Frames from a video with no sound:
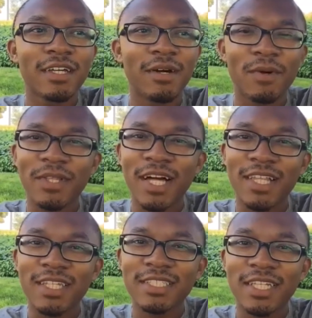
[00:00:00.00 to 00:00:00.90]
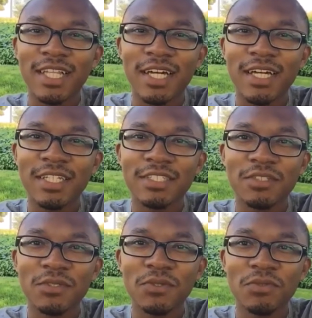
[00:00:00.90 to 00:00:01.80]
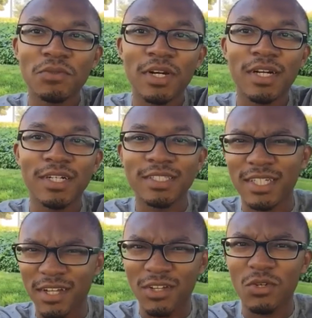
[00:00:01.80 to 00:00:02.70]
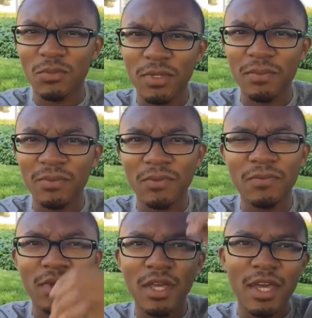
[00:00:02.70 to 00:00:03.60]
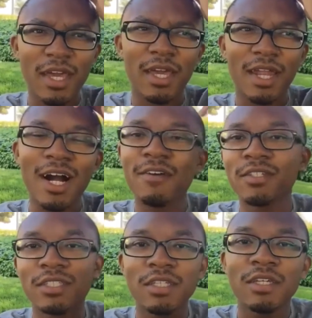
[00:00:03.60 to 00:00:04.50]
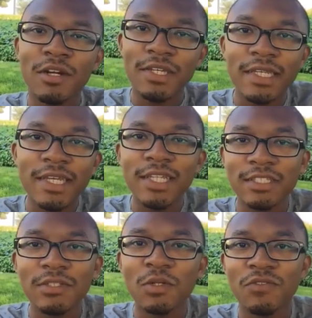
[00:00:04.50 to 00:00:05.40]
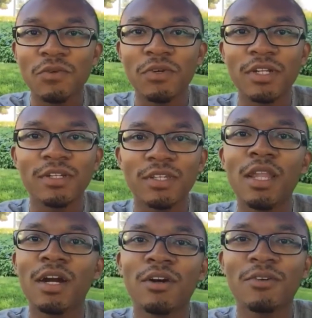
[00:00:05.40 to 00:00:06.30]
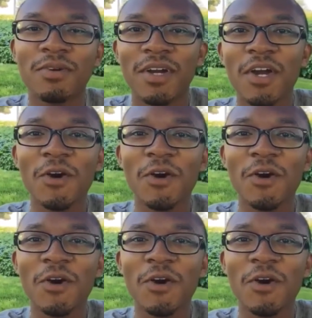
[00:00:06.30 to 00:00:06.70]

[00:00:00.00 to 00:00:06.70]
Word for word: I'm a lot less inclined to uh, tell people and obviously, you know, you need to if you want to, you know,